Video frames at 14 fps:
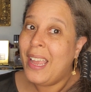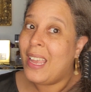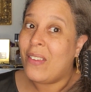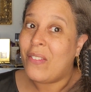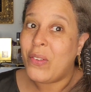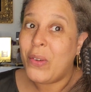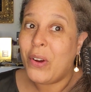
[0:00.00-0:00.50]

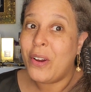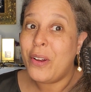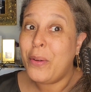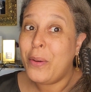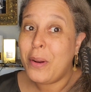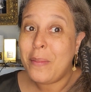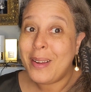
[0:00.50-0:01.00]
if you're
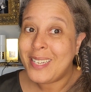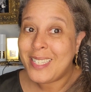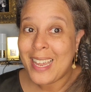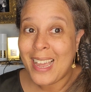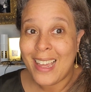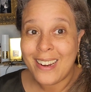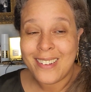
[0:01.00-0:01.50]
new to my
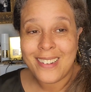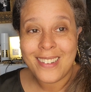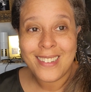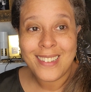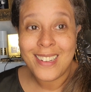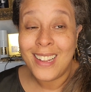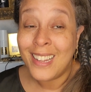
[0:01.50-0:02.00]

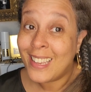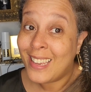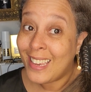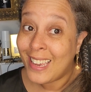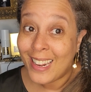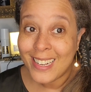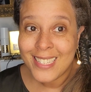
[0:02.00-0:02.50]
channel,
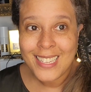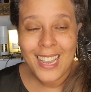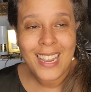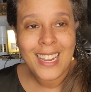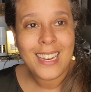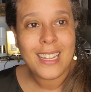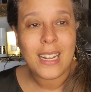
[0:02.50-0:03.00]
get
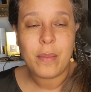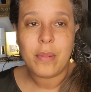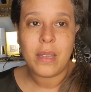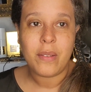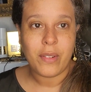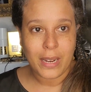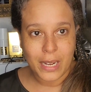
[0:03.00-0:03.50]
excited. I
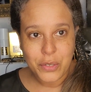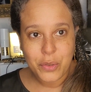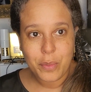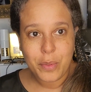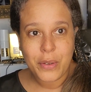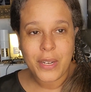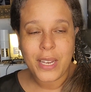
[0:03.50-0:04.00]
believe in
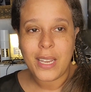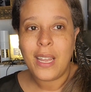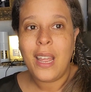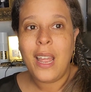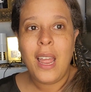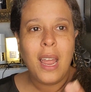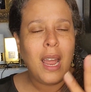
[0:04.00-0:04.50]
natural beauty.
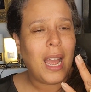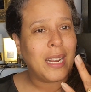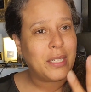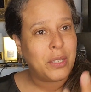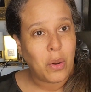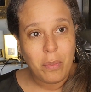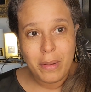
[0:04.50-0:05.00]
I
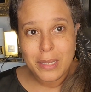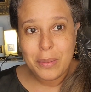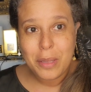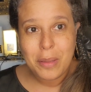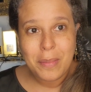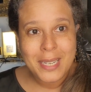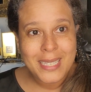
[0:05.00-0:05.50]
don't mess
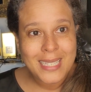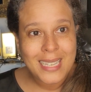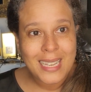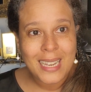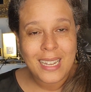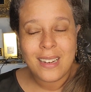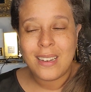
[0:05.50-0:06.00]
with my
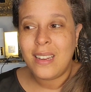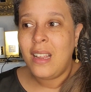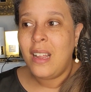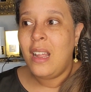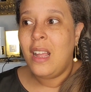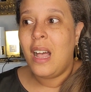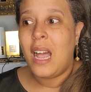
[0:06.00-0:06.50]
skin.
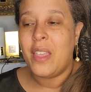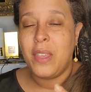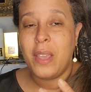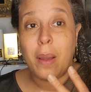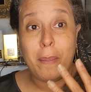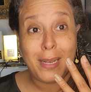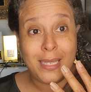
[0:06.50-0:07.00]
I
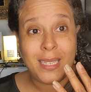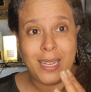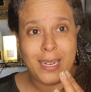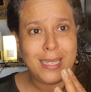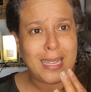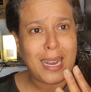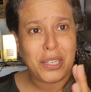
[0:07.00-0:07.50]
think my
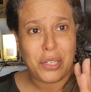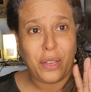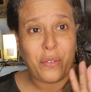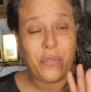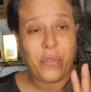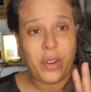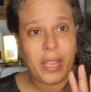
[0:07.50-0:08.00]
skin is actually
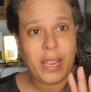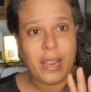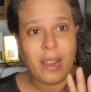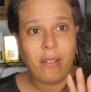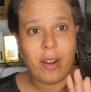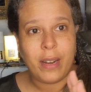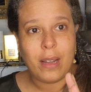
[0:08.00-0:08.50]
freaking
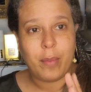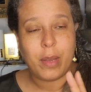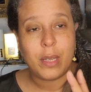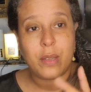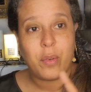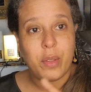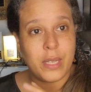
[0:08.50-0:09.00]
out right now
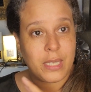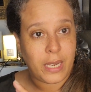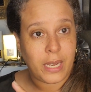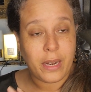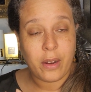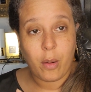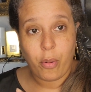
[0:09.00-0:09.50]
because of all the
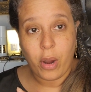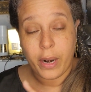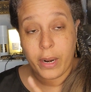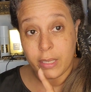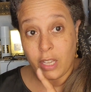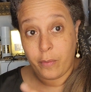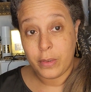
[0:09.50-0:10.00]
skincare
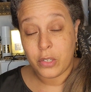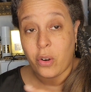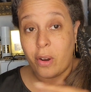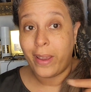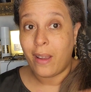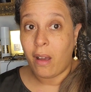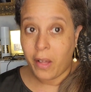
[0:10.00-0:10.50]
products I've been
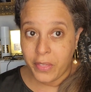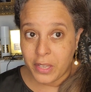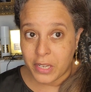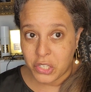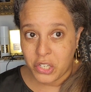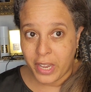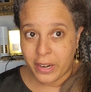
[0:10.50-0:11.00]
trying on
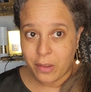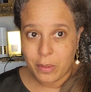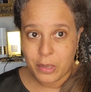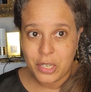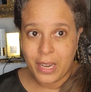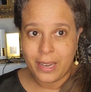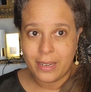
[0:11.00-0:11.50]
this channel,
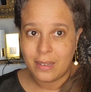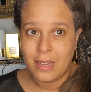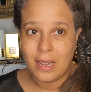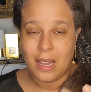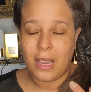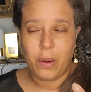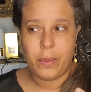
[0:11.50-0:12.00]
which I,
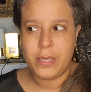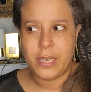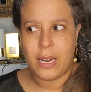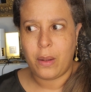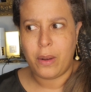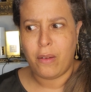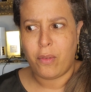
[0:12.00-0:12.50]
I always
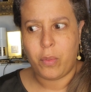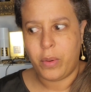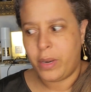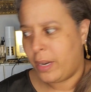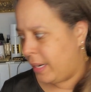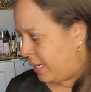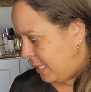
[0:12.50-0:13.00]
said I would never
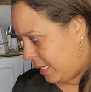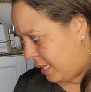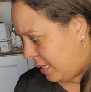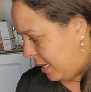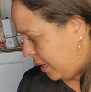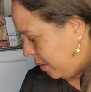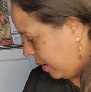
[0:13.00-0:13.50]
would, and I did
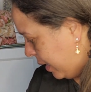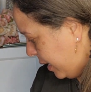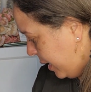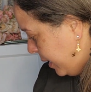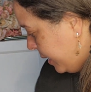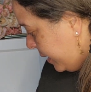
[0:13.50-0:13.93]
it anyway.